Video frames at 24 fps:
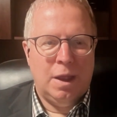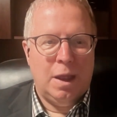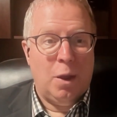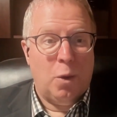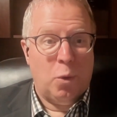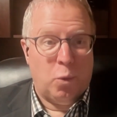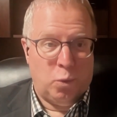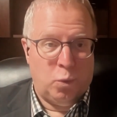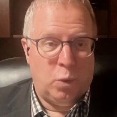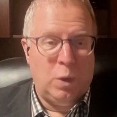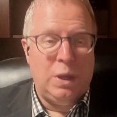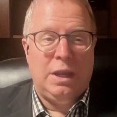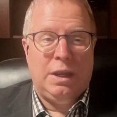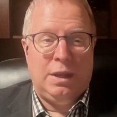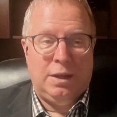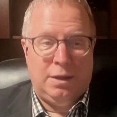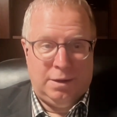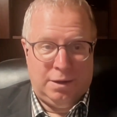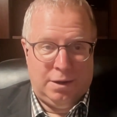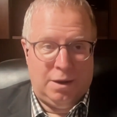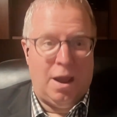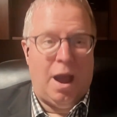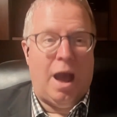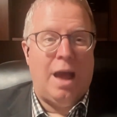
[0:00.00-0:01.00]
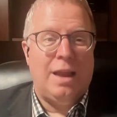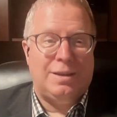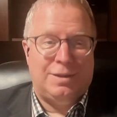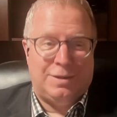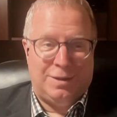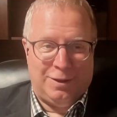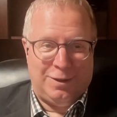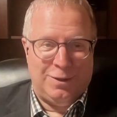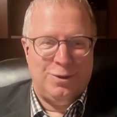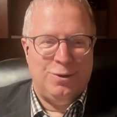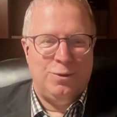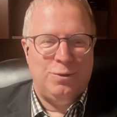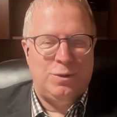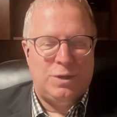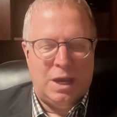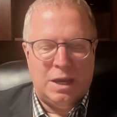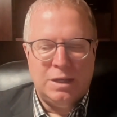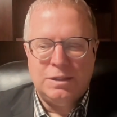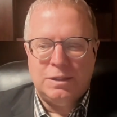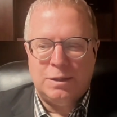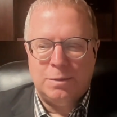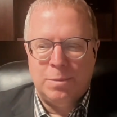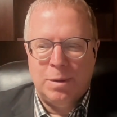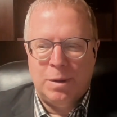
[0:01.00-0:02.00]
We got to the New
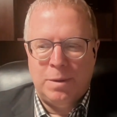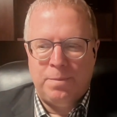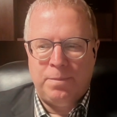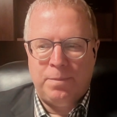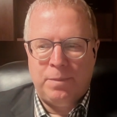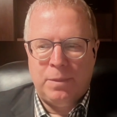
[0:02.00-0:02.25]
Testament,